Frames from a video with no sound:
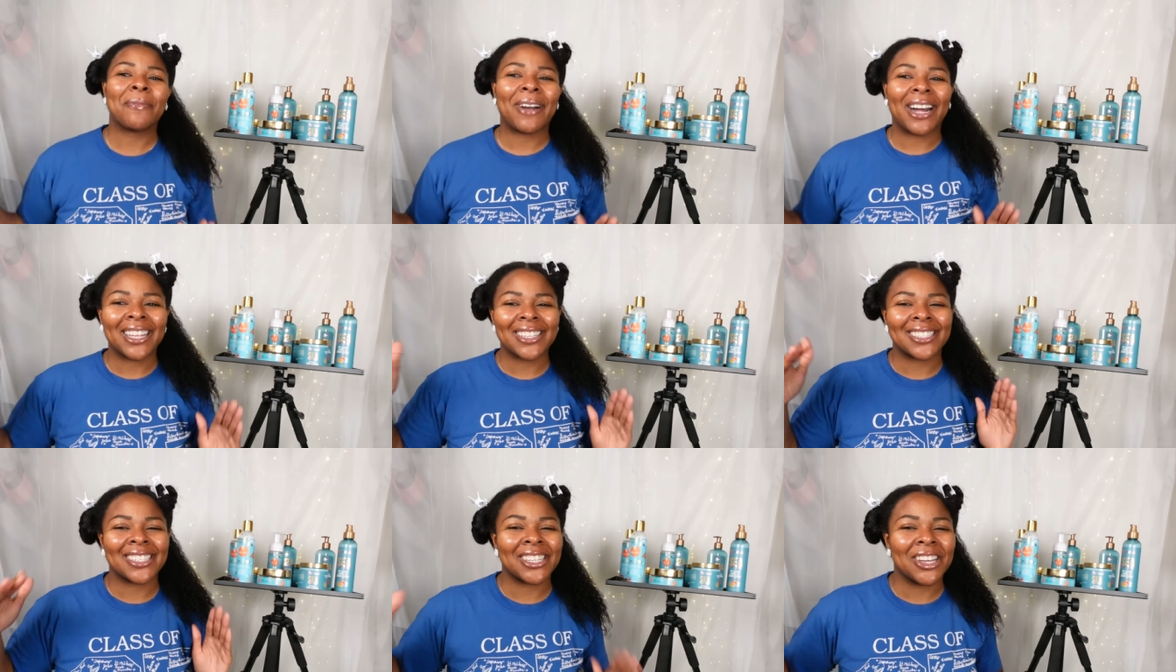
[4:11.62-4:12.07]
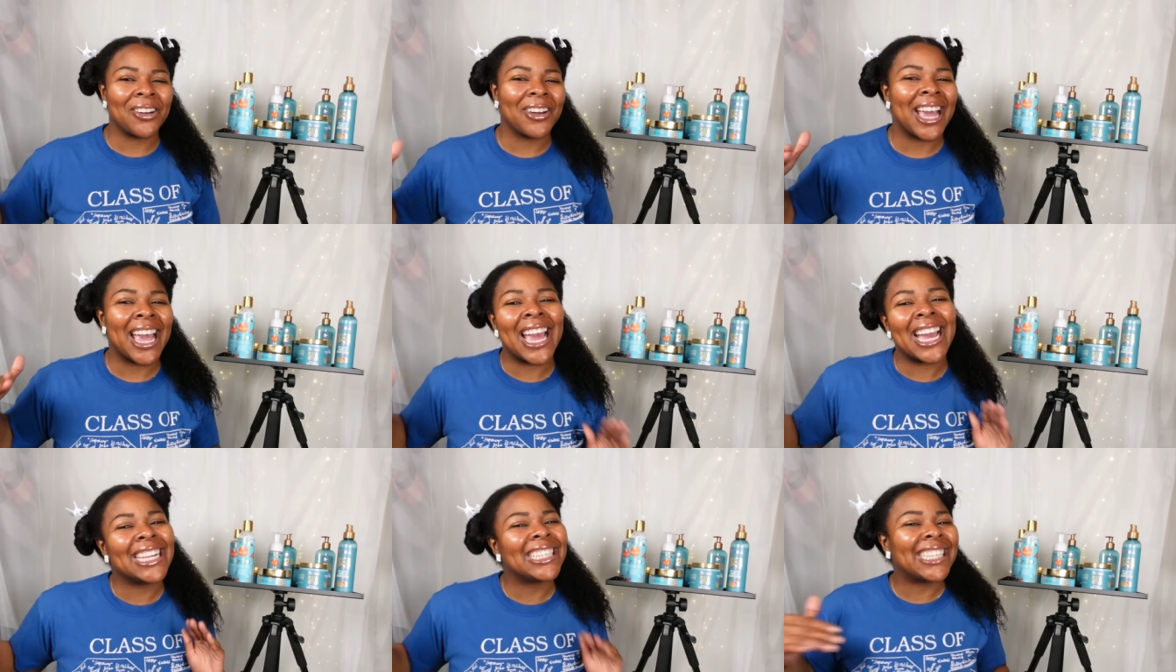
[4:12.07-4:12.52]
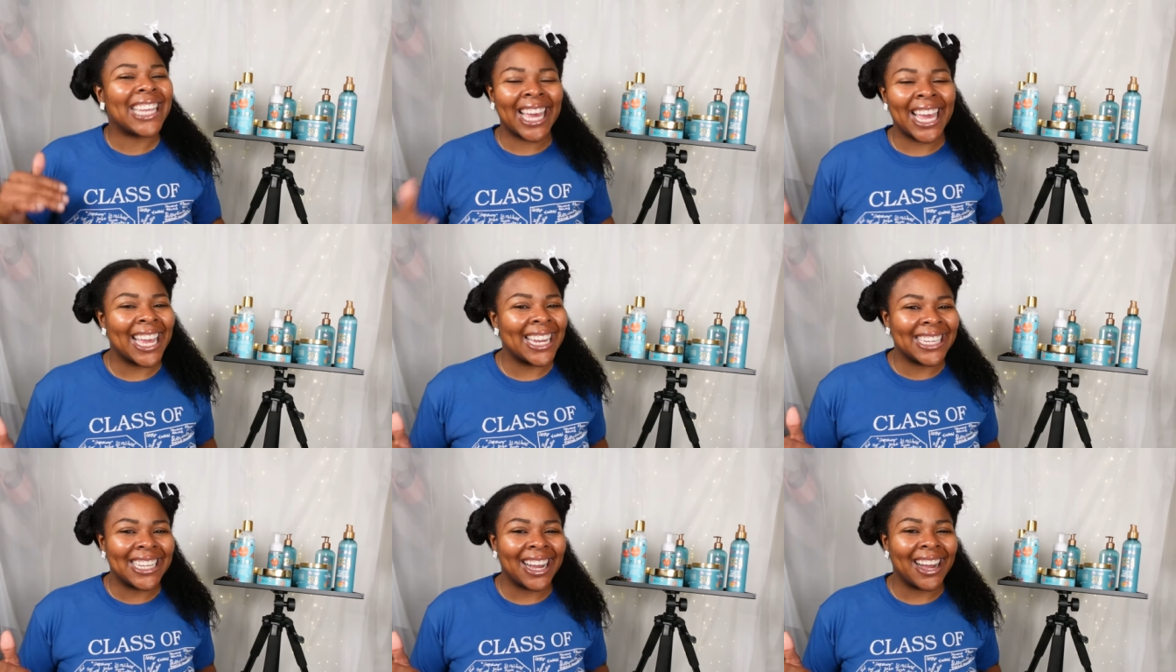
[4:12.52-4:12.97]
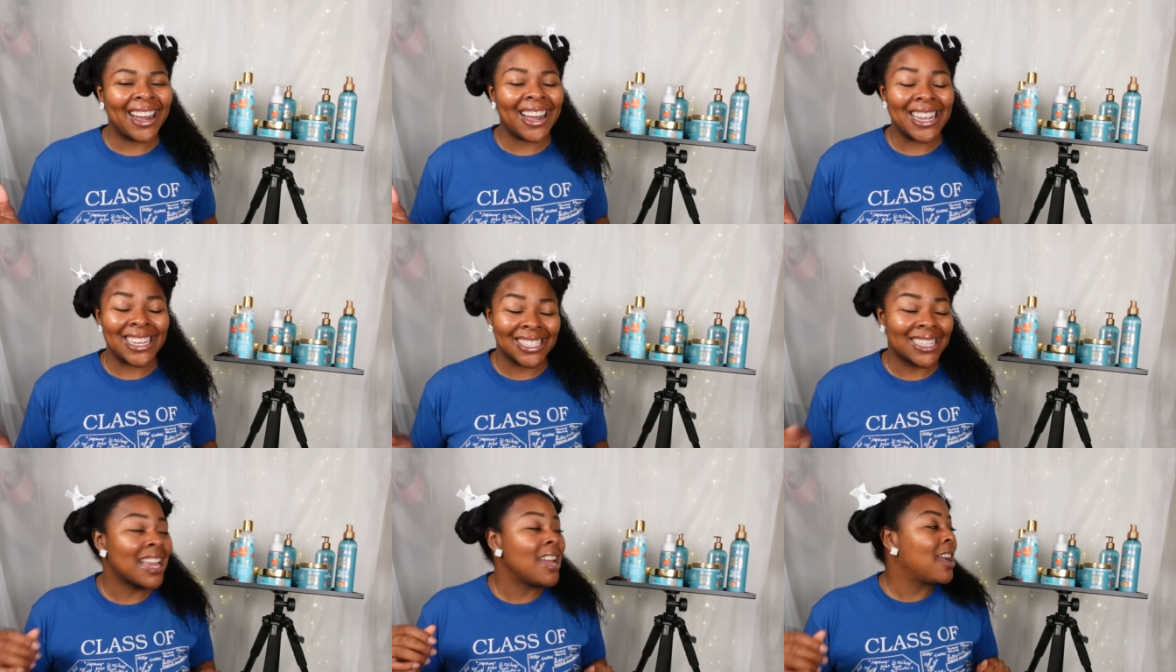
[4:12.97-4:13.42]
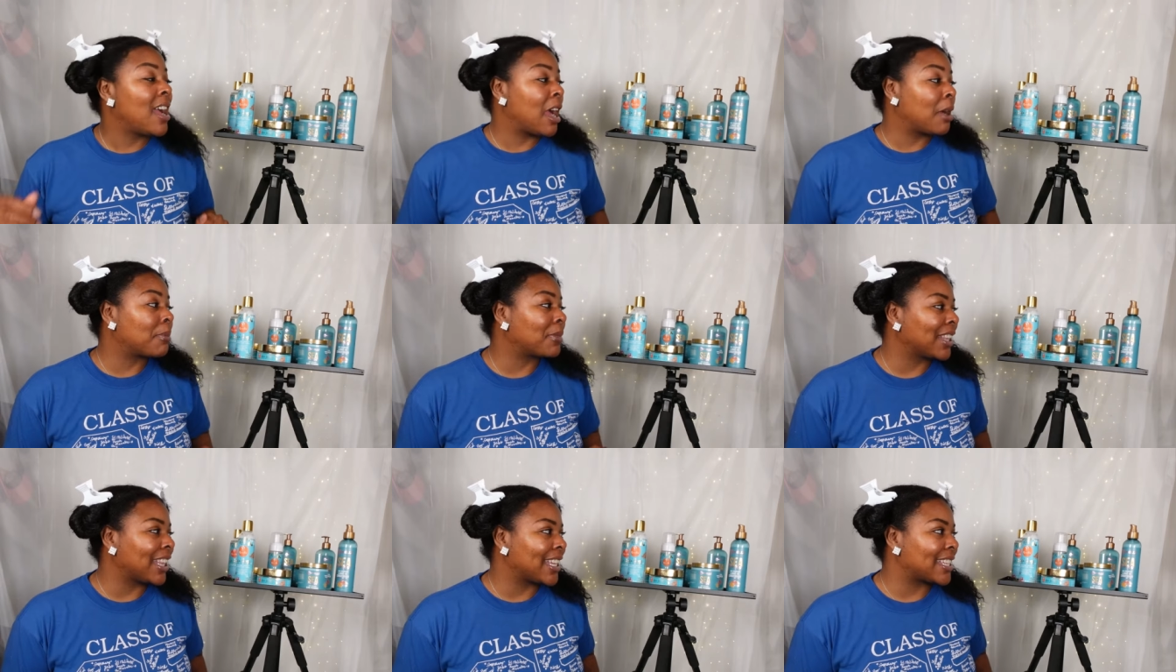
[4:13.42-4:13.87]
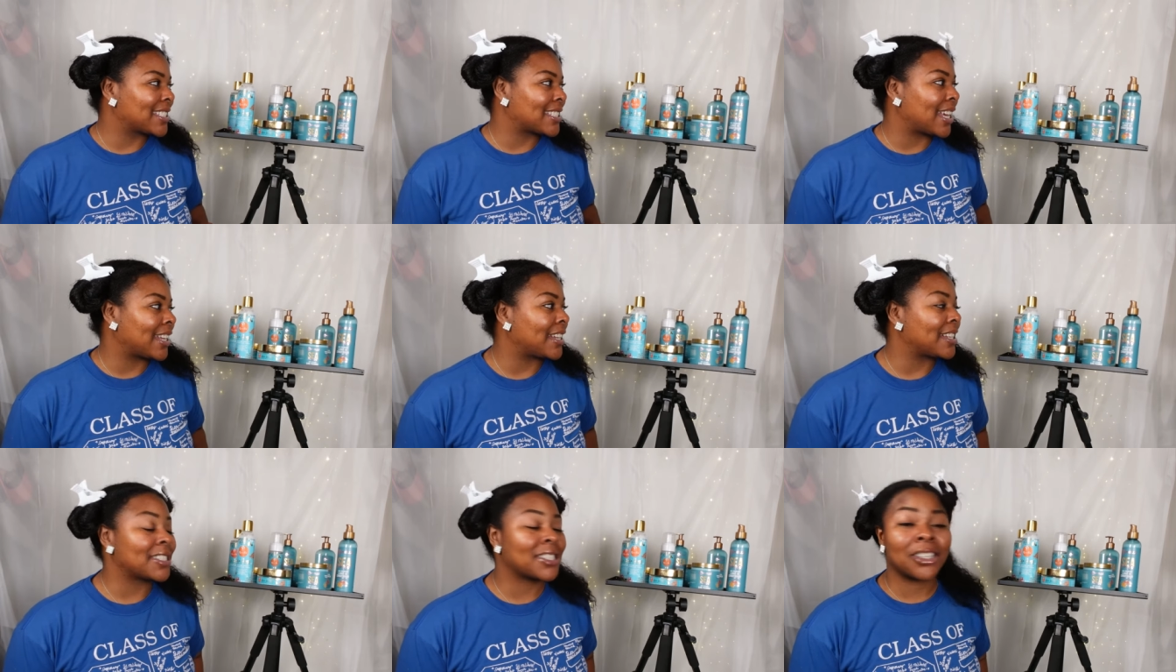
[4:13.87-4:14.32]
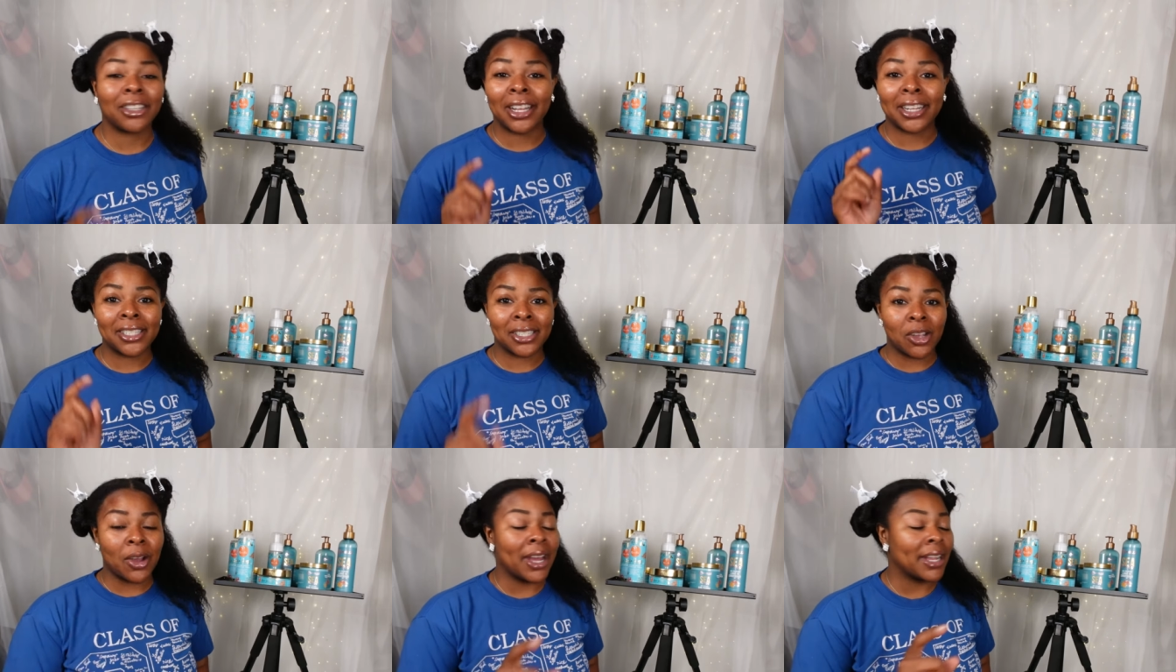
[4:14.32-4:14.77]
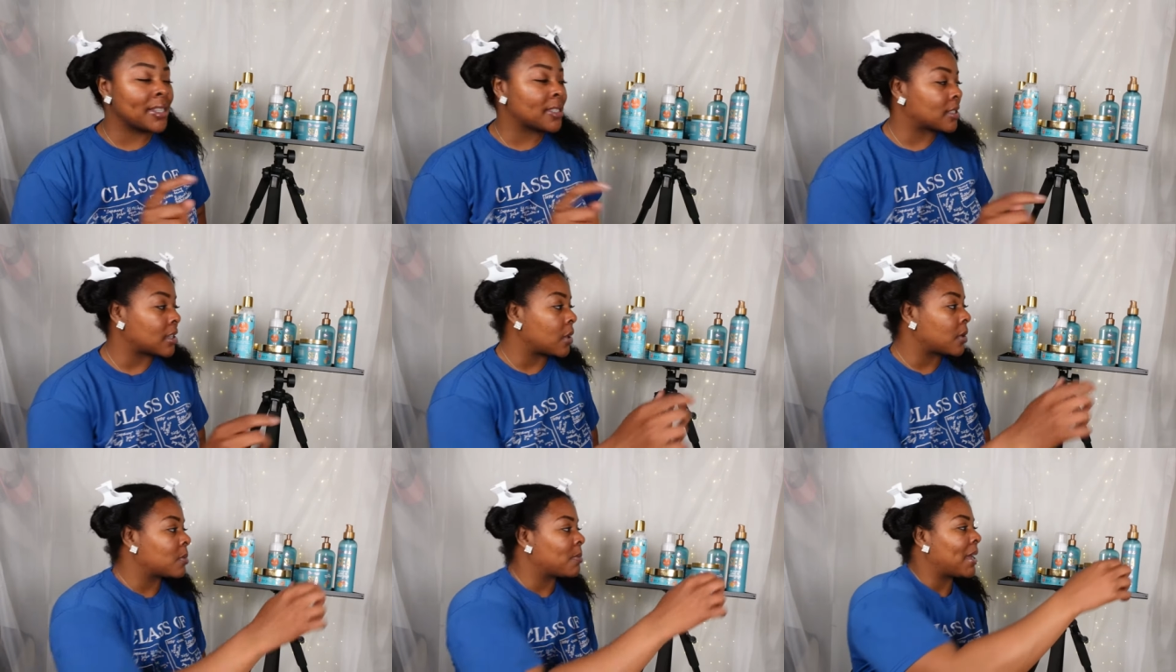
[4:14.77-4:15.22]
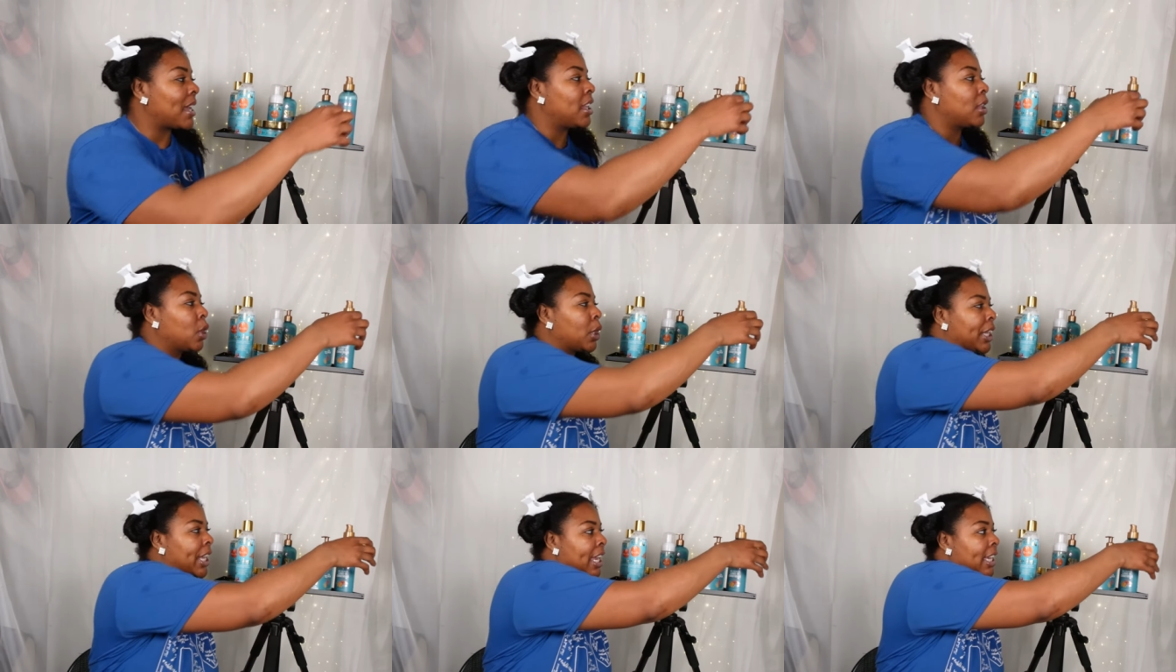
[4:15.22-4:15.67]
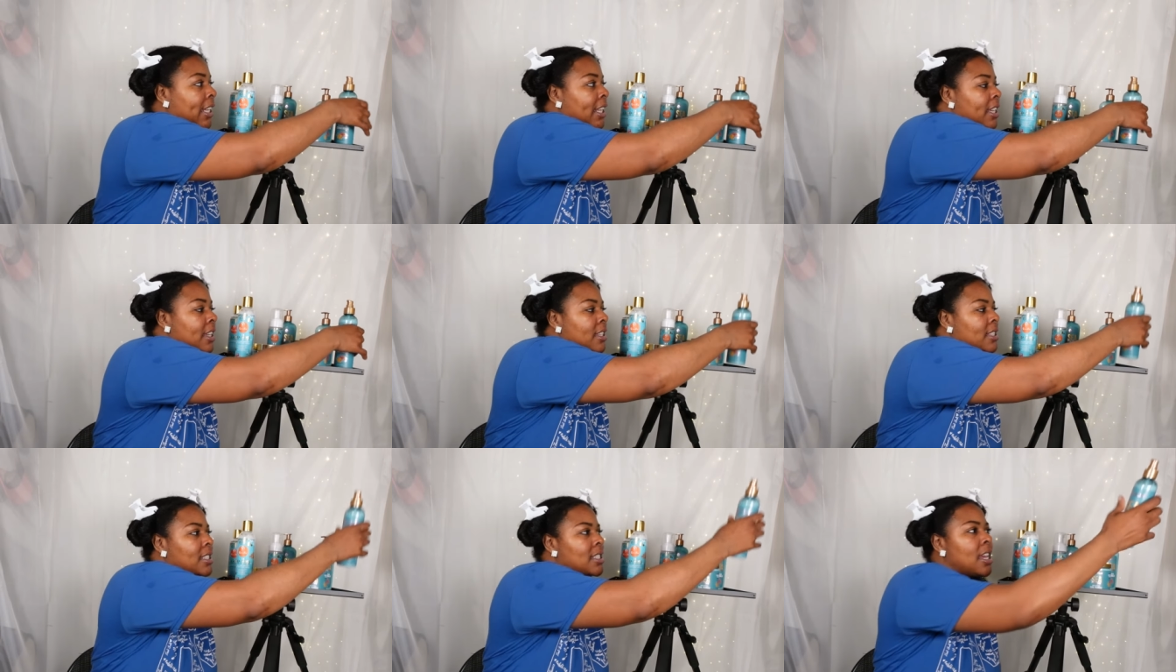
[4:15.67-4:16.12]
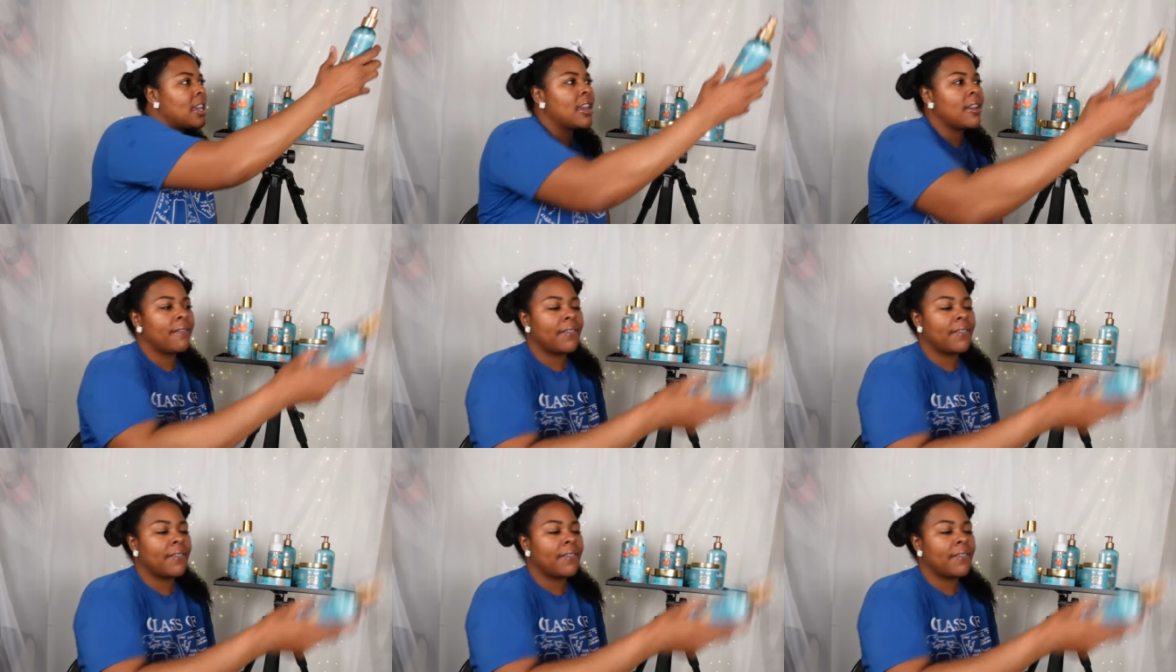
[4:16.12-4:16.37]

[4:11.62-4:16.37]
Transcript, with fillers: about to go head to head, guys. I'm really excited. So let's go ahead and start with Organics.